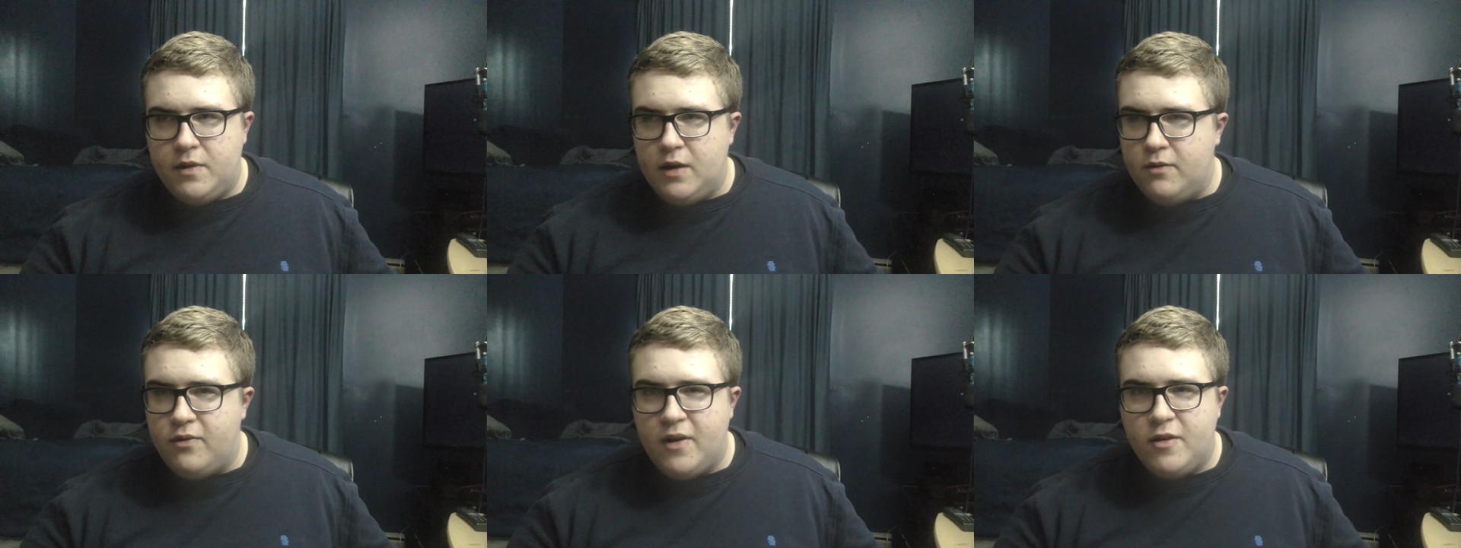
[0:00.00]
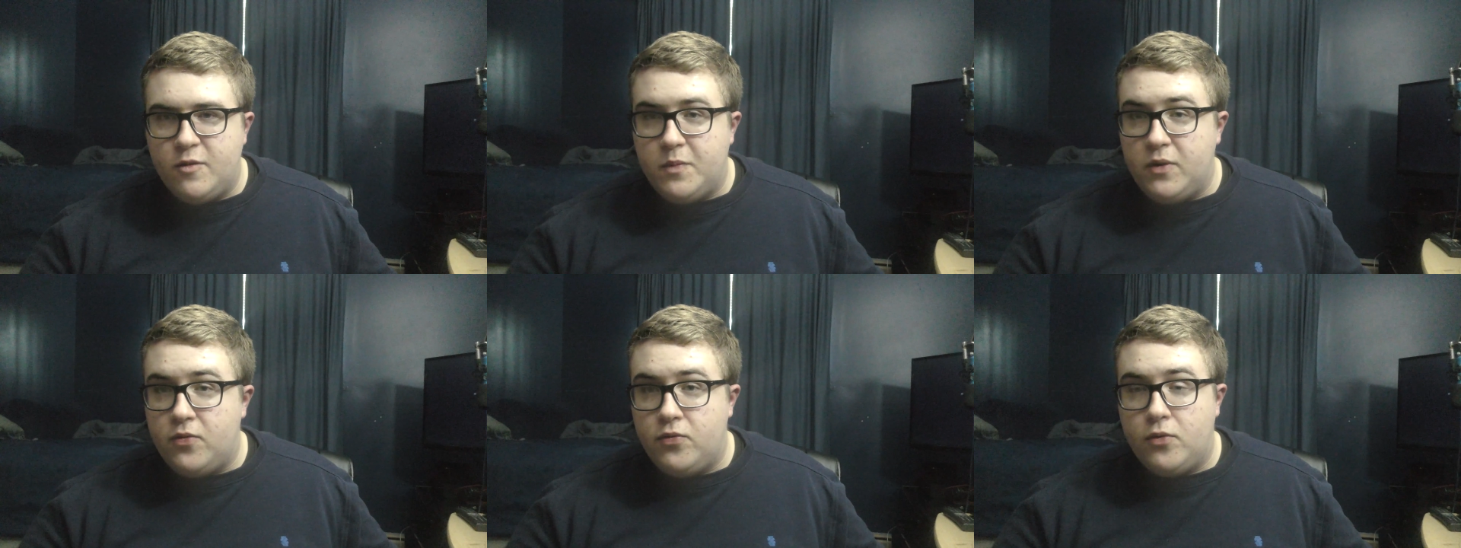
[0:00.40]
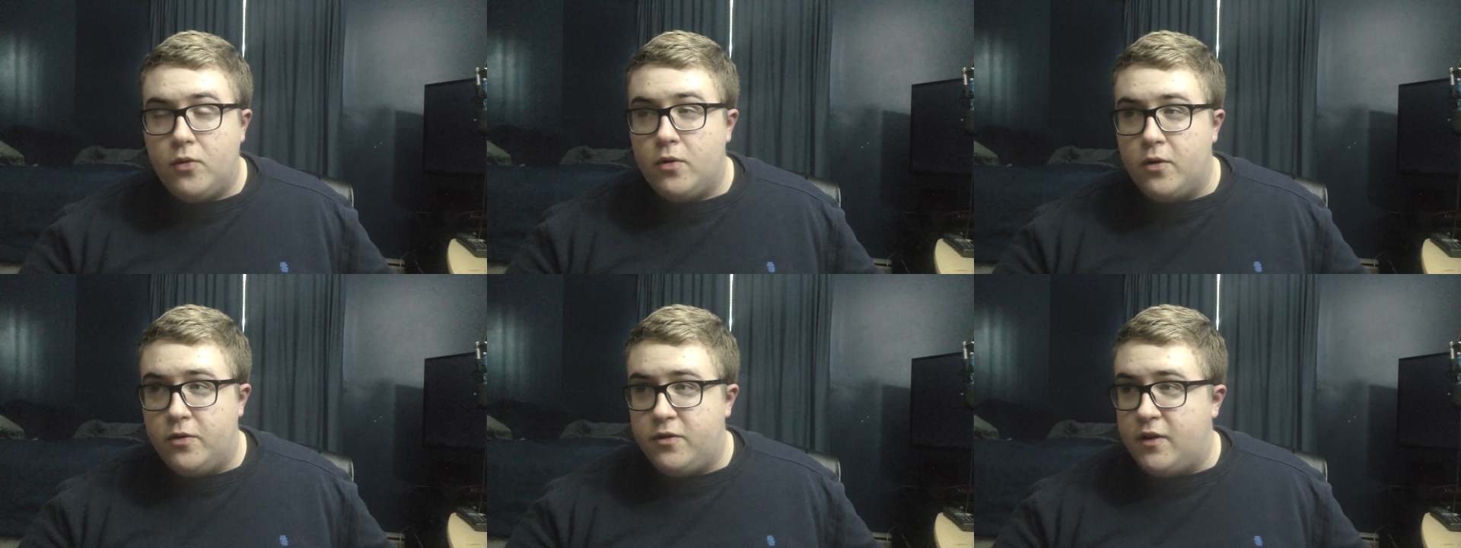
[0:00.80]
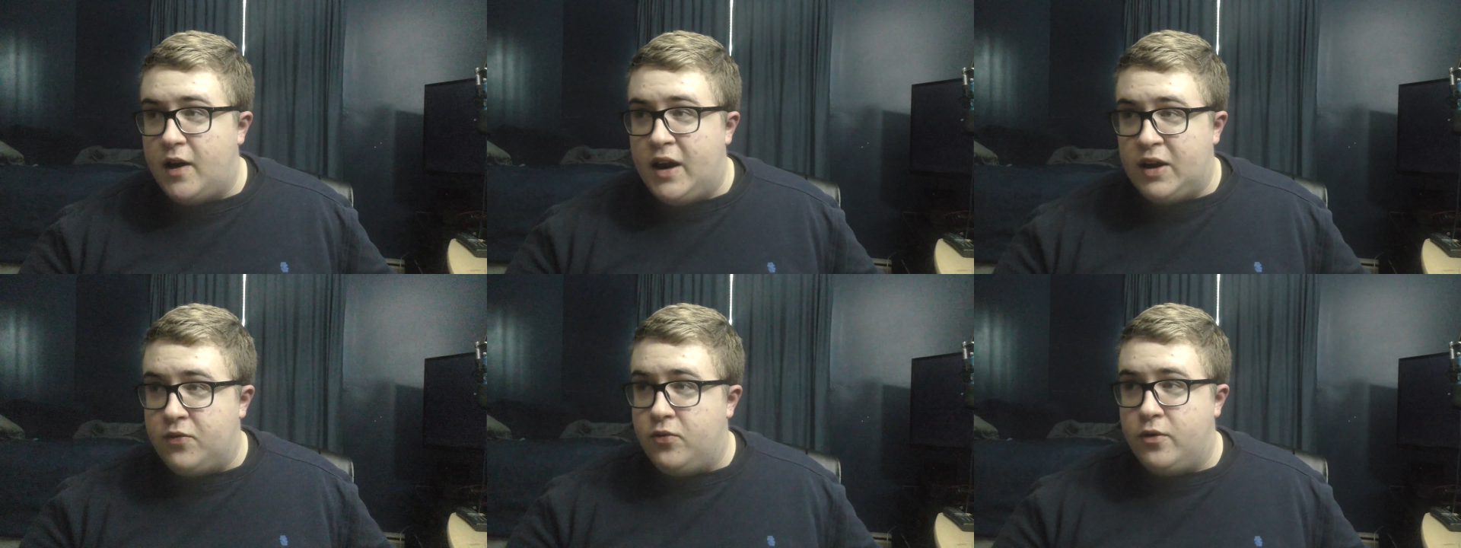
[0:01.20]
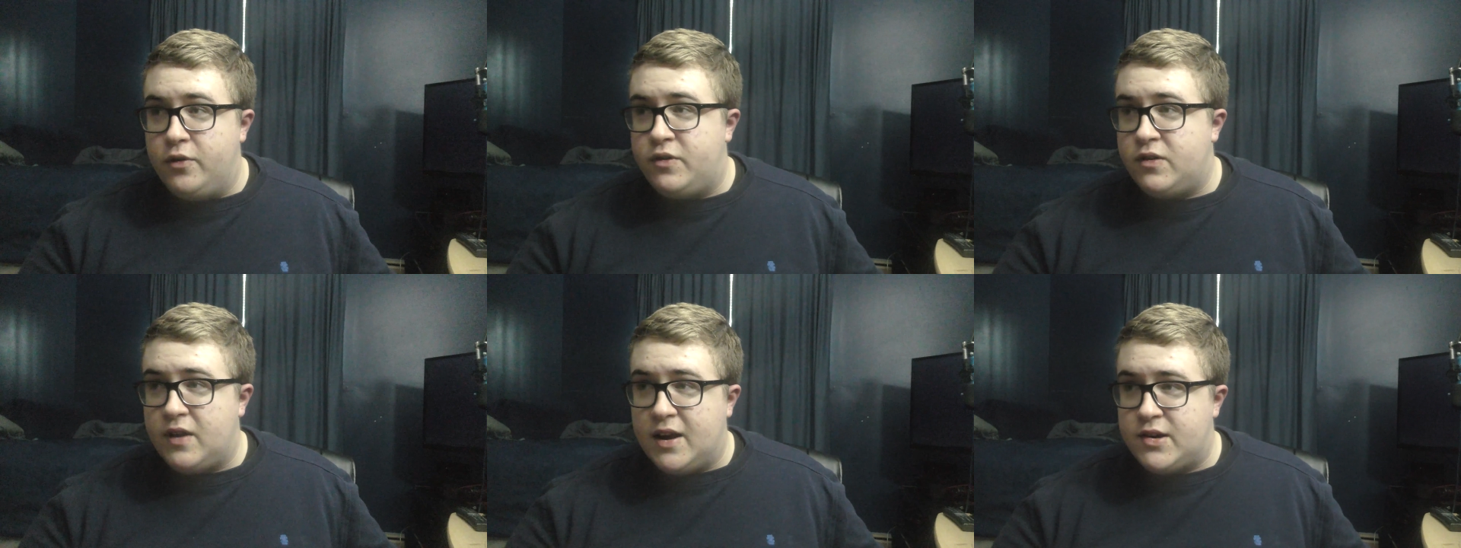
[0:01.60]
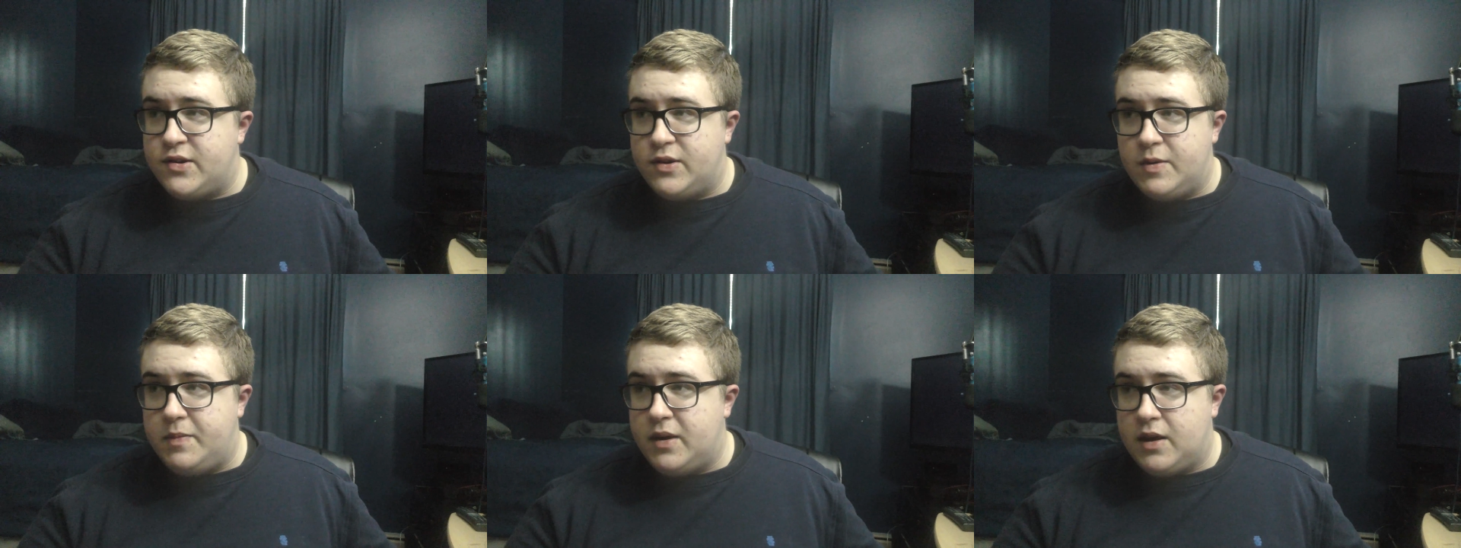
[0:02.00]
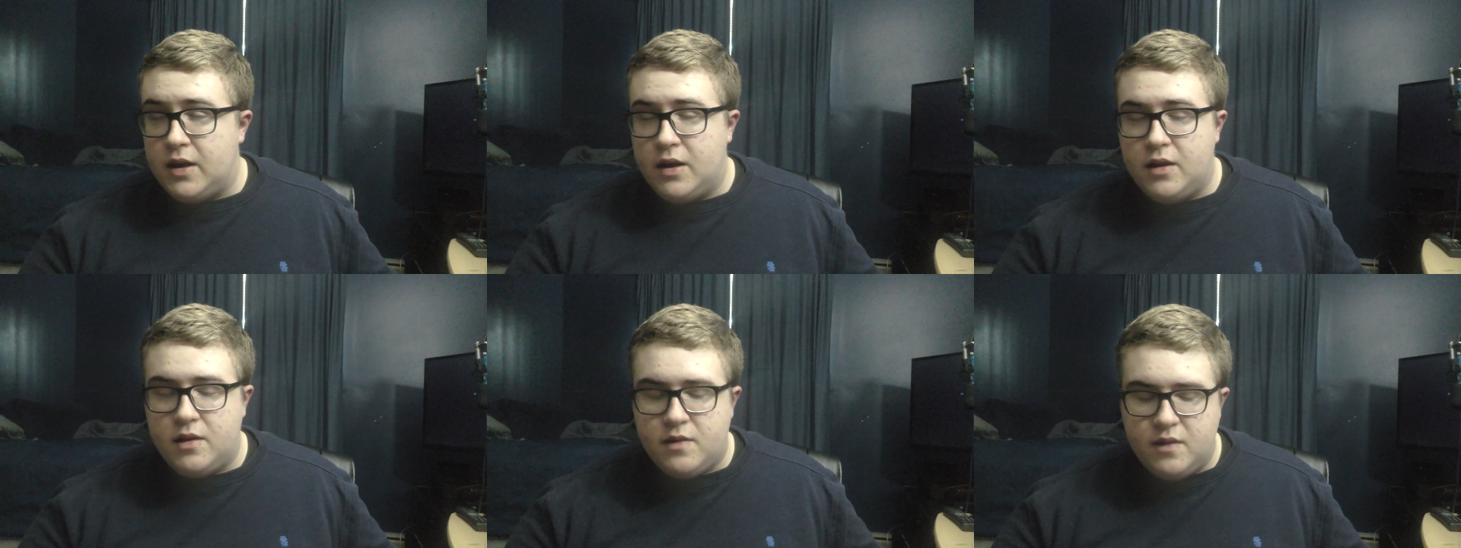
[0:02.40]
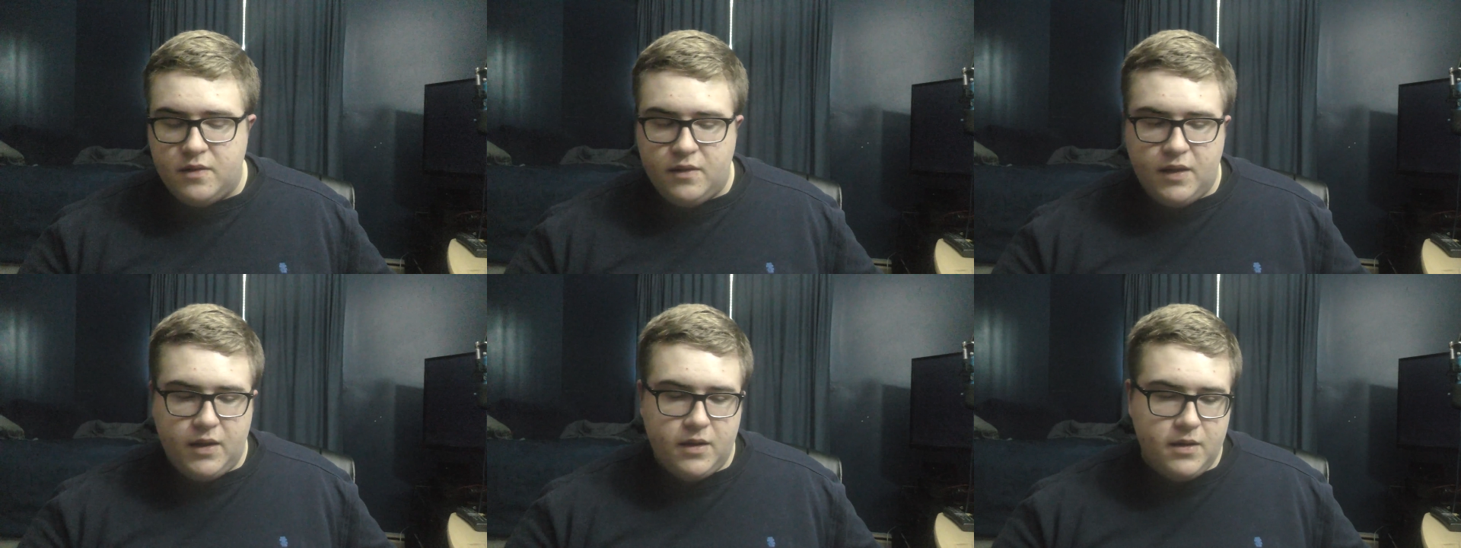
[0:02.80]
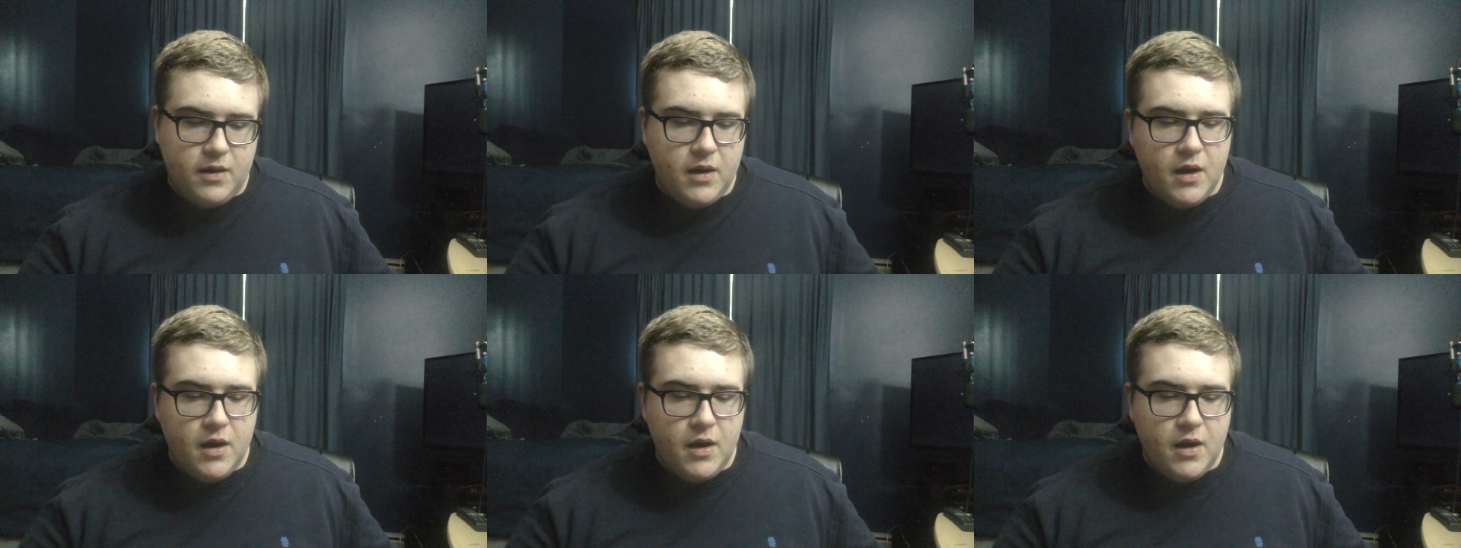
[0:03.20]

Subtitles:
the events before Sonic Forces actually begins. It's like